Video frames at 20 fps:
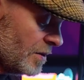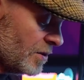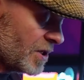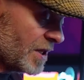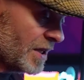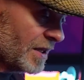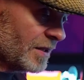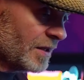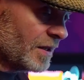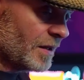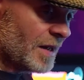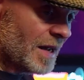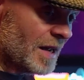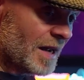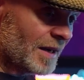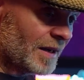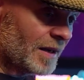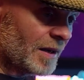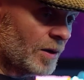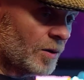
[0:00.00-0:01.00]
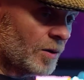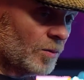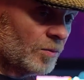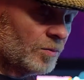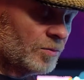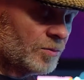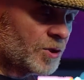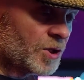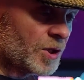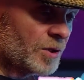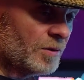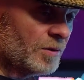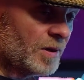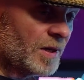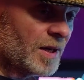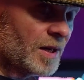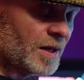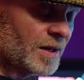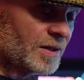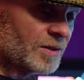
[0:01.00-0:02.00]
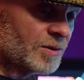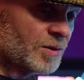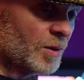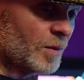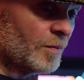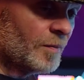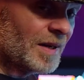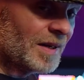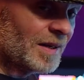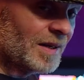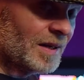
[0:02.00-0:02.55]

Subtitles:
that girl, Julia, is not Madeleine